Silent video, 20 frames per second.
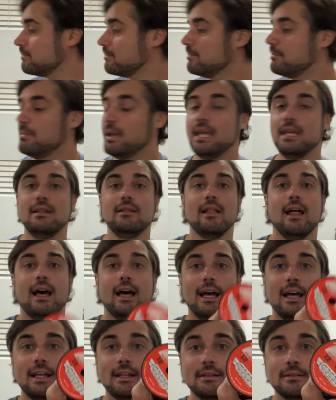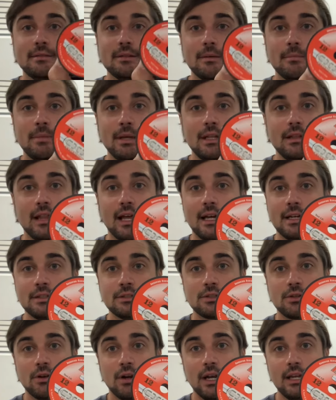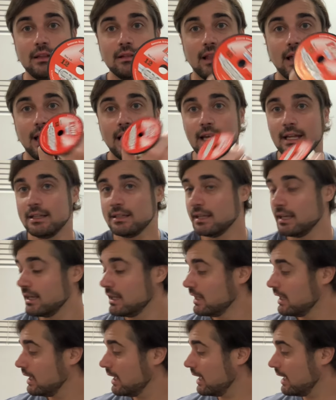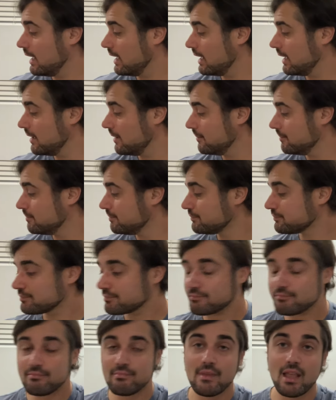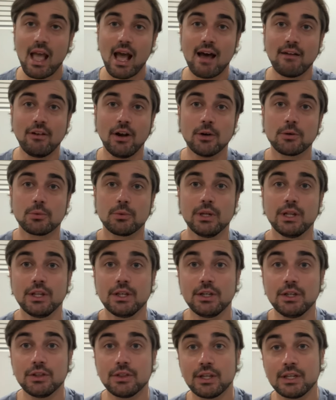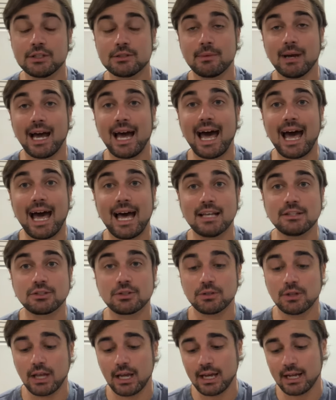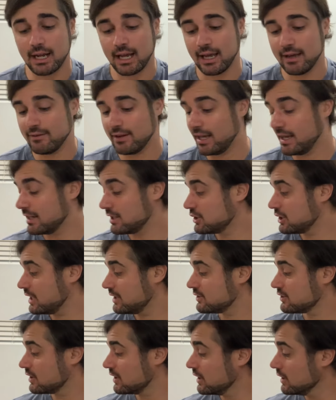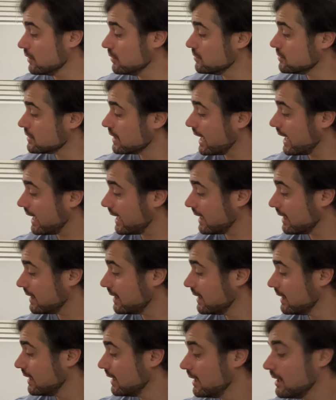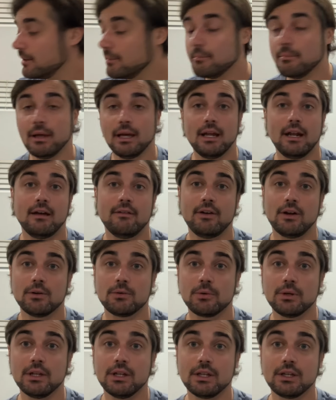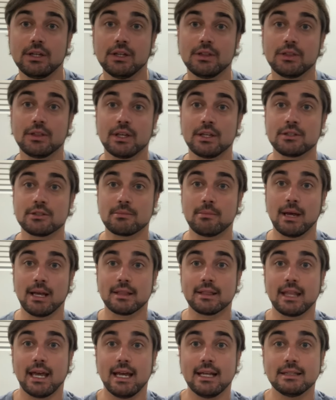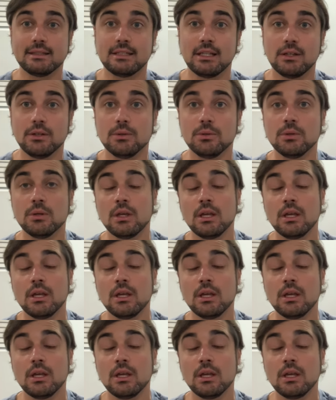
P-line. P-line is a great line. I've heard really good things about Iser line. I haven't had a chance to use that, but I've heard really good things about that too.